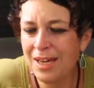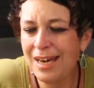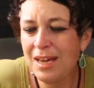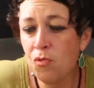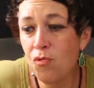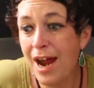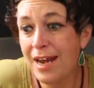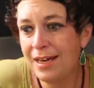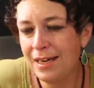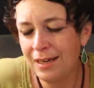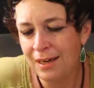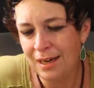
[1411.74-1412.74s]
getting
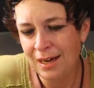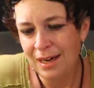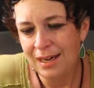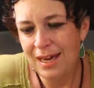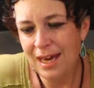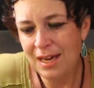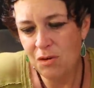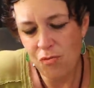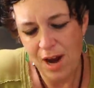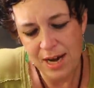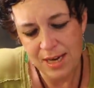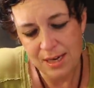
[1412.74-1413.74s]
ready, getting
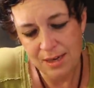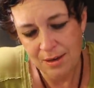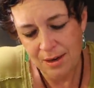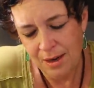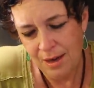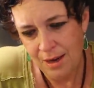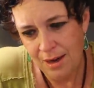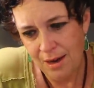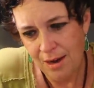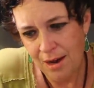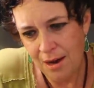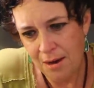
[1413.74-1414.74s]
ready.
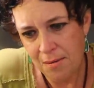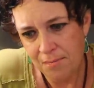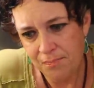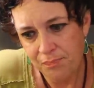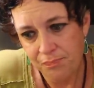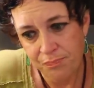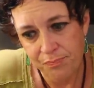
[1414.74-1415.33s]
Um,